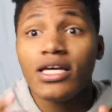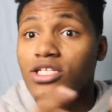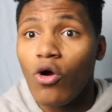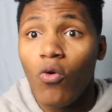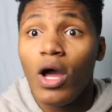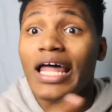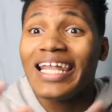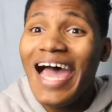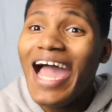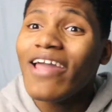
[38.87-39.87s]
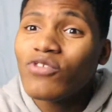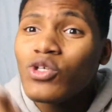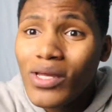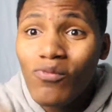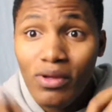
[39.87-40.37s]
So live
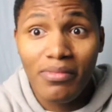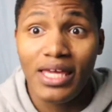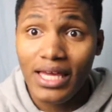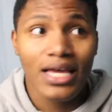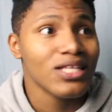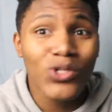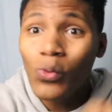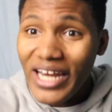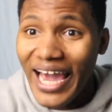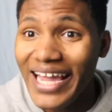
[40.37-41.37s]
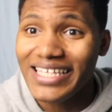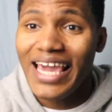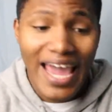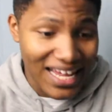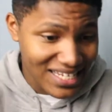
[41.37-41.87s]
tweet with me tonight
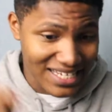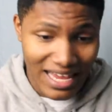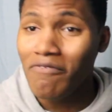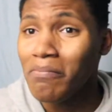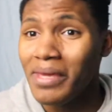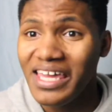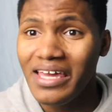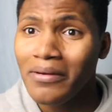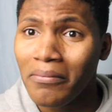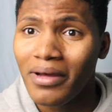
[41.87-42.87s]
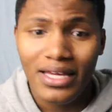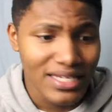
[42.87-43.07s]
at 7 p.m.